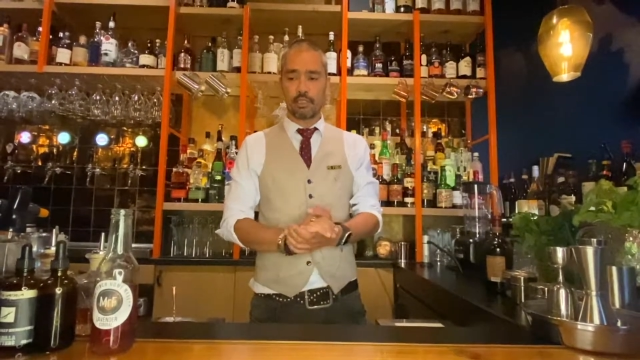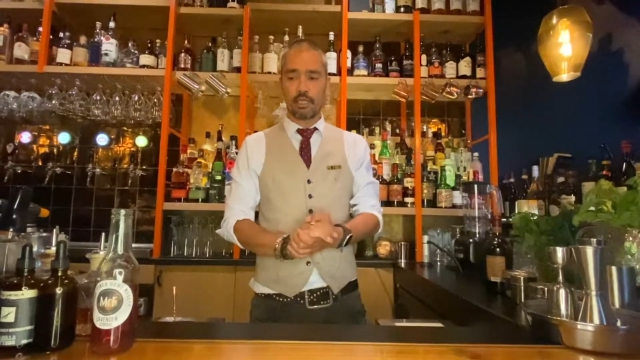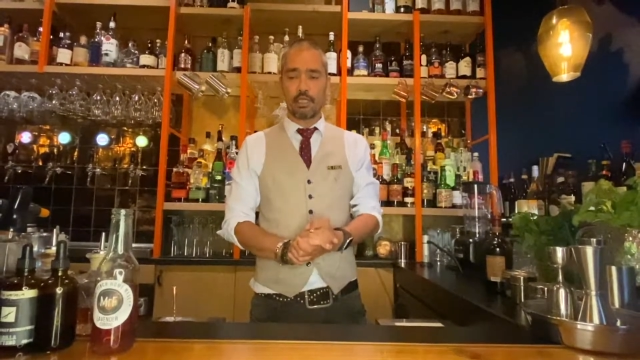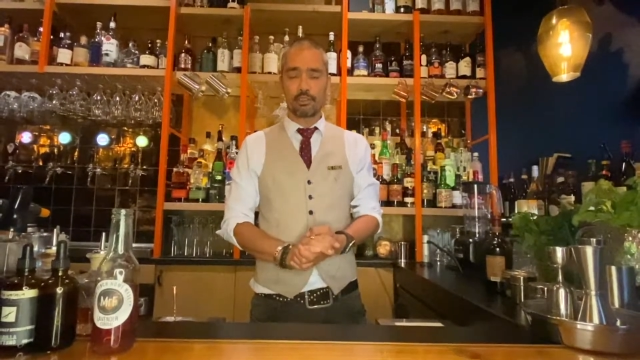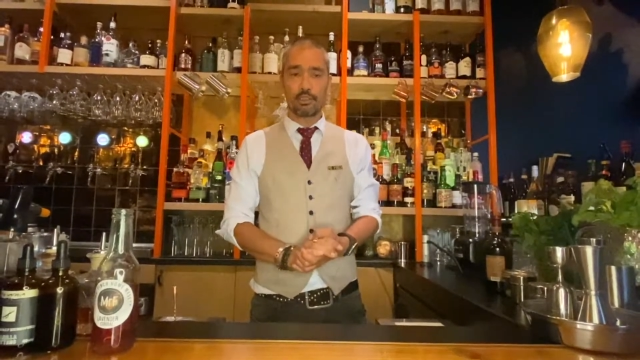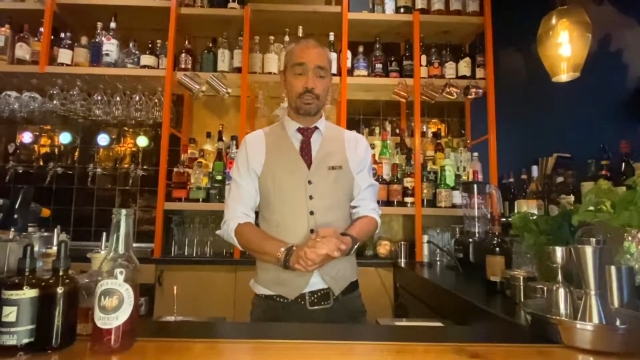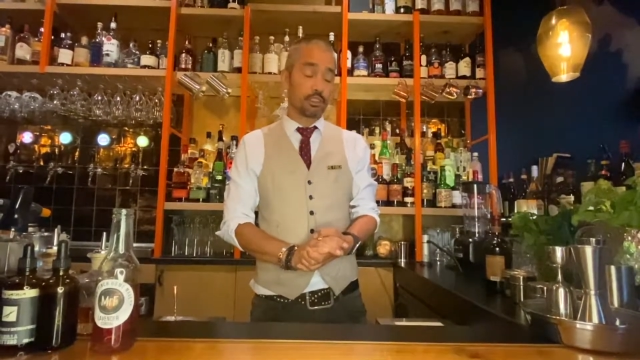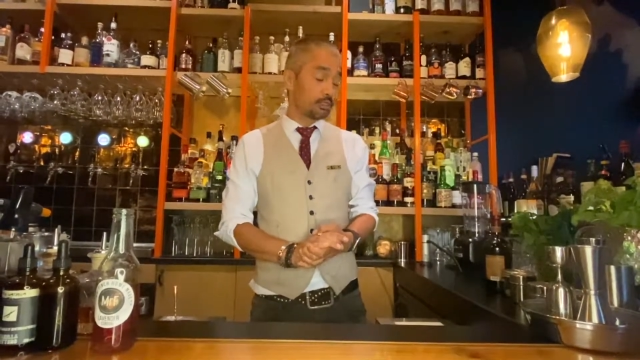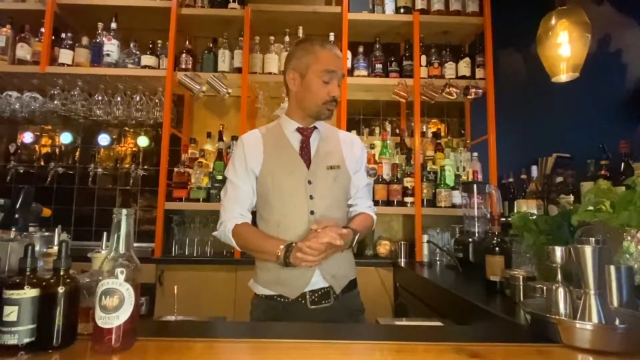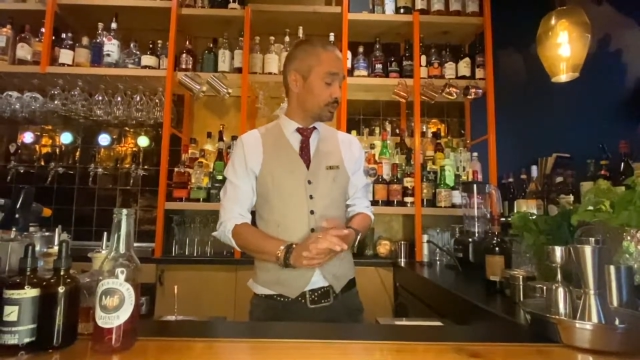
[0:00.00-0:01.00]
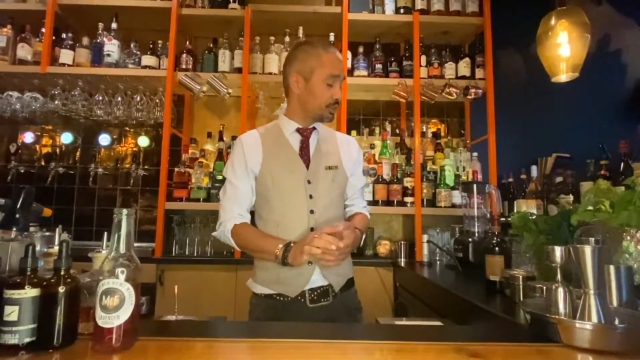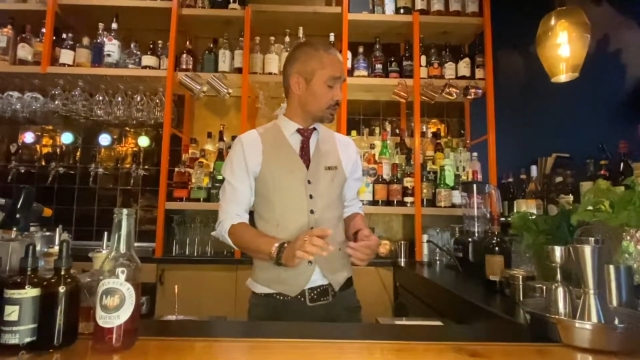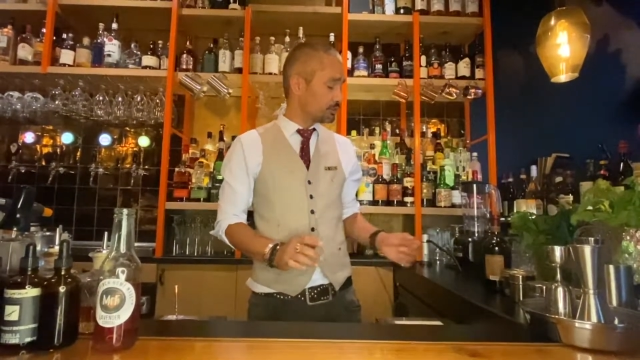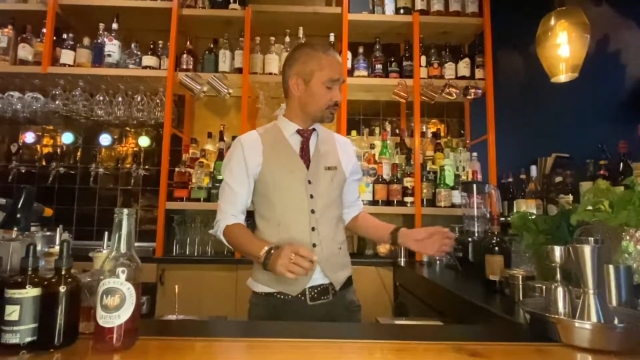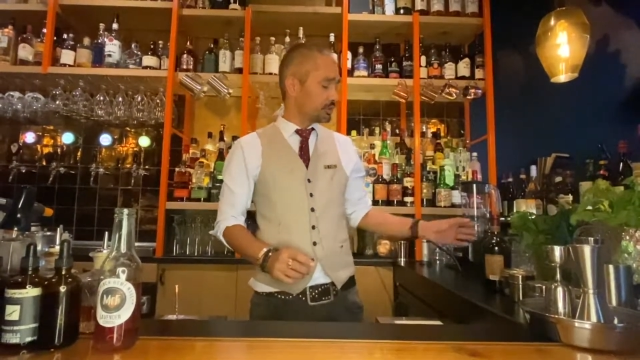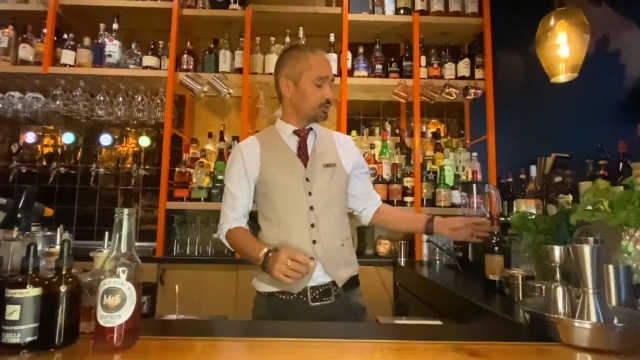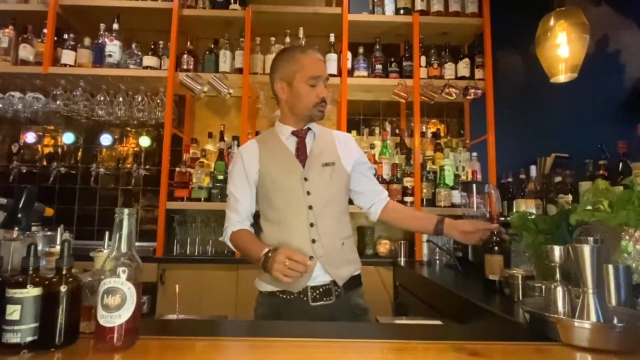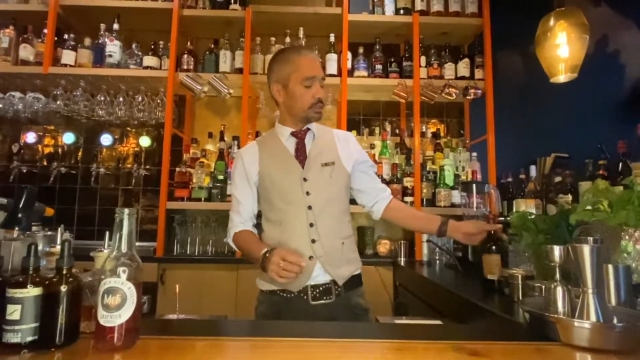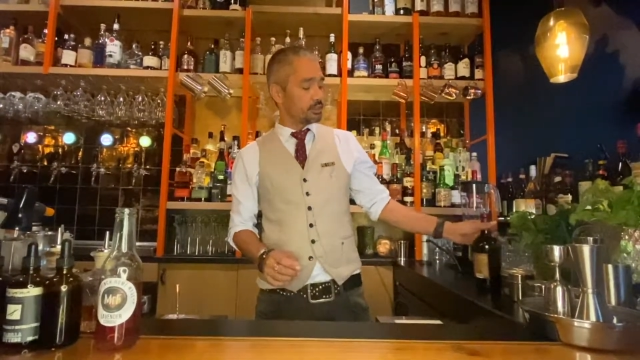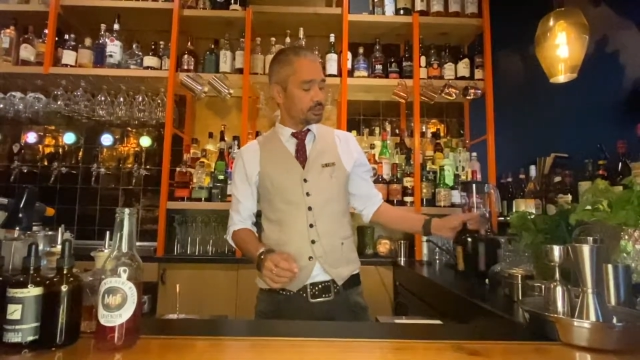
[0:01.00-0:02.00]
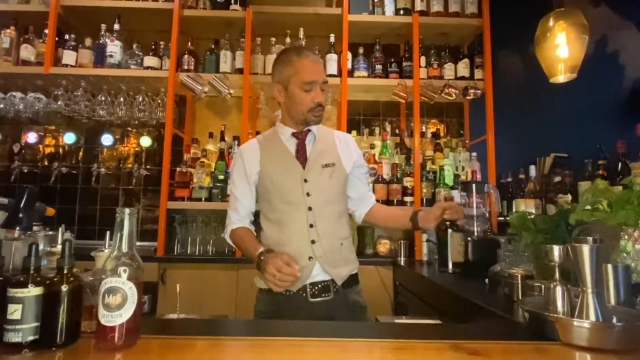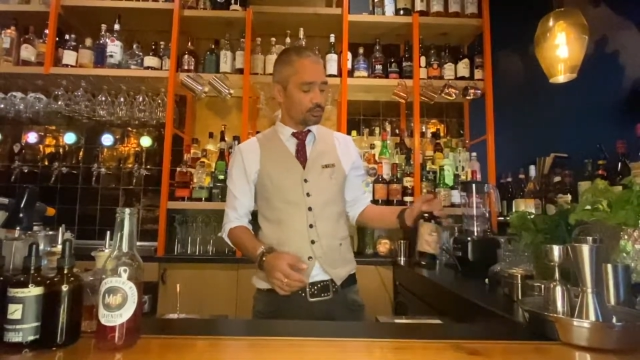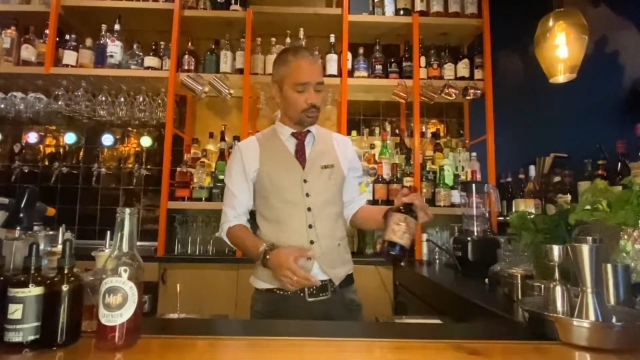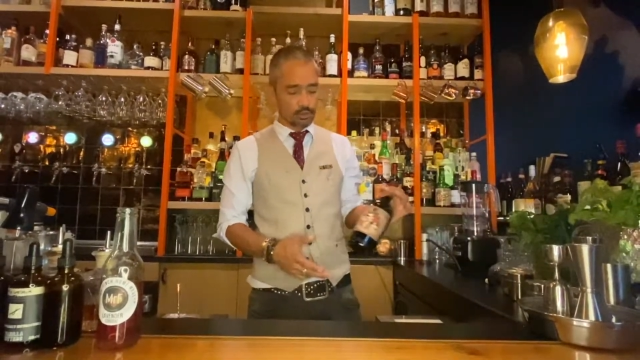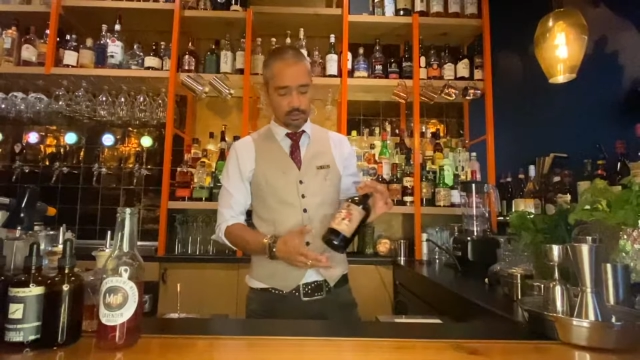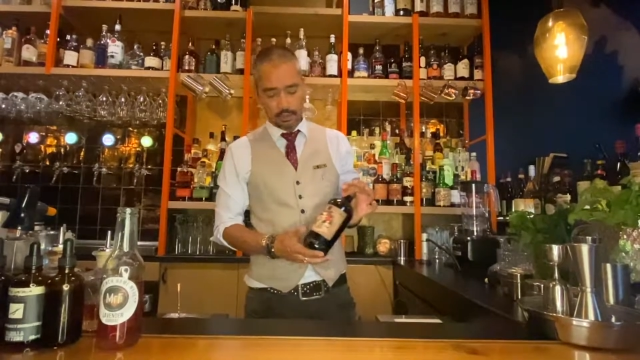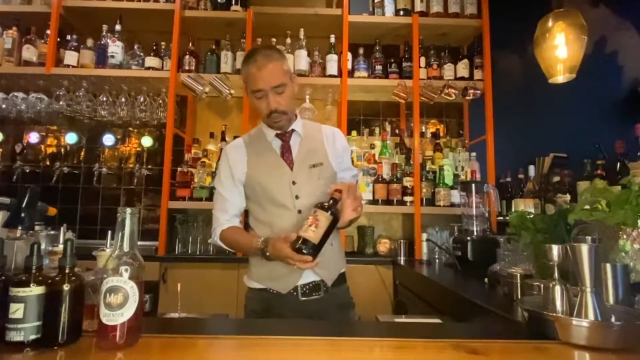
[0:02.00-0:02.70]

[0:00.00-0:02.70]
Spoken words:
And the gin that we chose for you is this one.